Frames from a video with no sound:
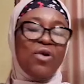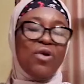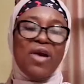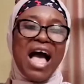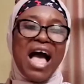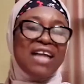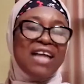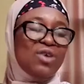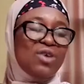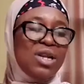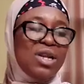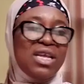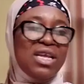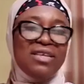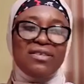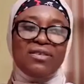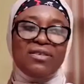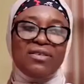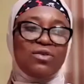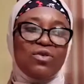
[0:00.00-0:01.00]
we were actually
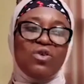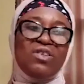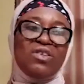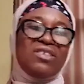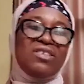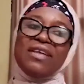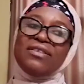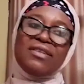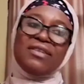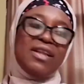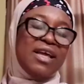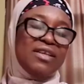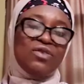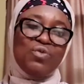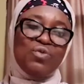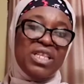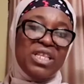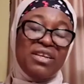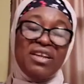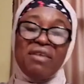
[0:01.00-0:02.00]
so senseless.
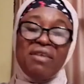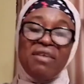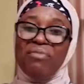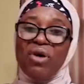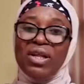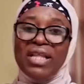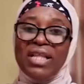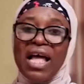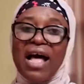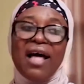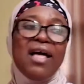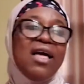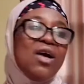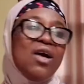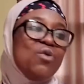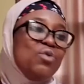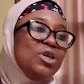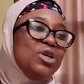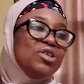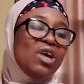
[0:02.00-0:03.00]
We didn't bother.
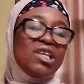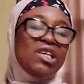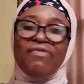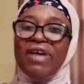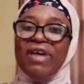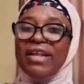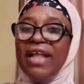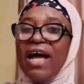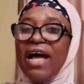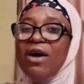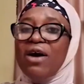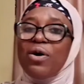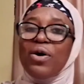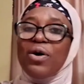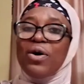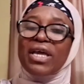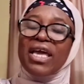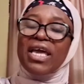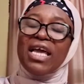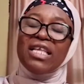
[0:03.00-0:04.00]
We just said that,
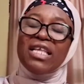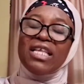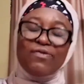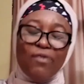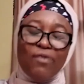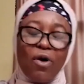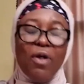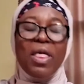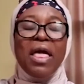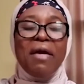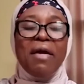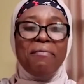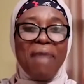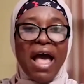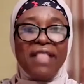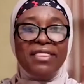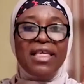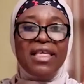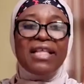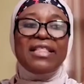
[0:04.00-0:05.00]
okay. But
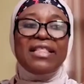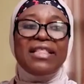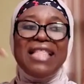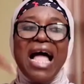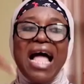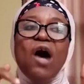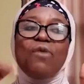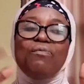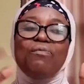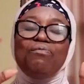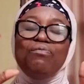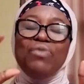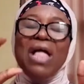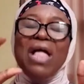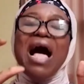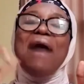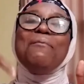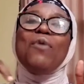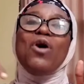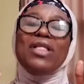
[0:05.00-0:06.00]
I think now
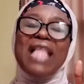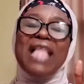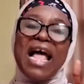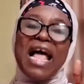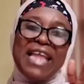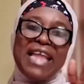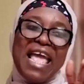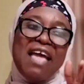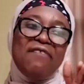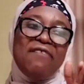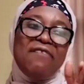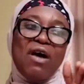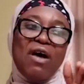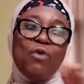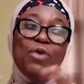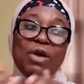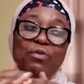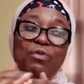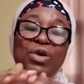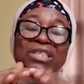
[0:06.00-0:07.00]
more than ever,
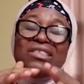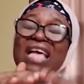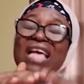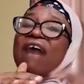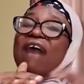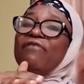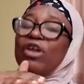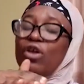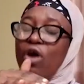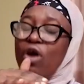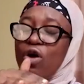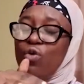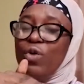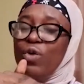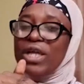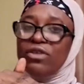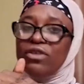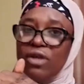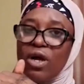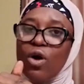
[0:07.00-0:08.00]
we still have a long
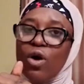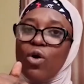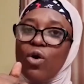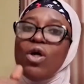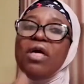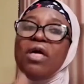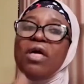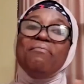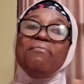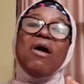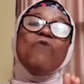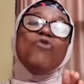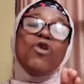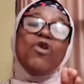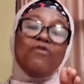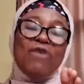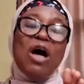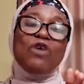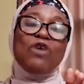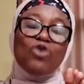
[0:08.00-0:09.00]
way to go, but
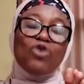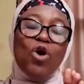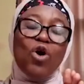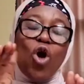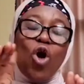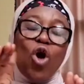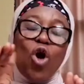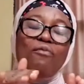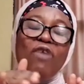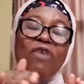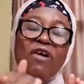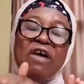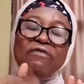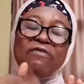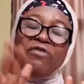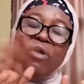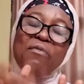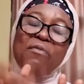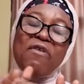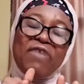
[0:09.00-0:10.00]
we've also come
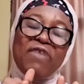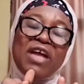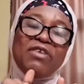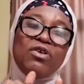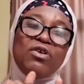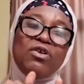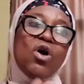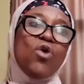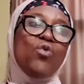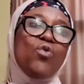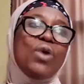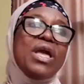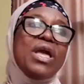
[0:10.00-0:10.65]
from a very long